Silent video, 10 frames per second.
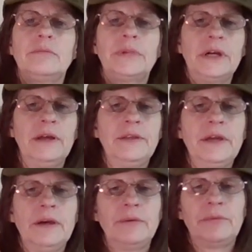but I
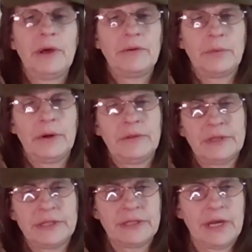think I would rather wear
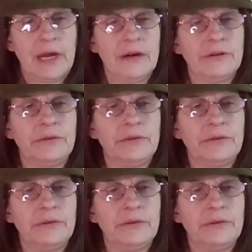this as a hair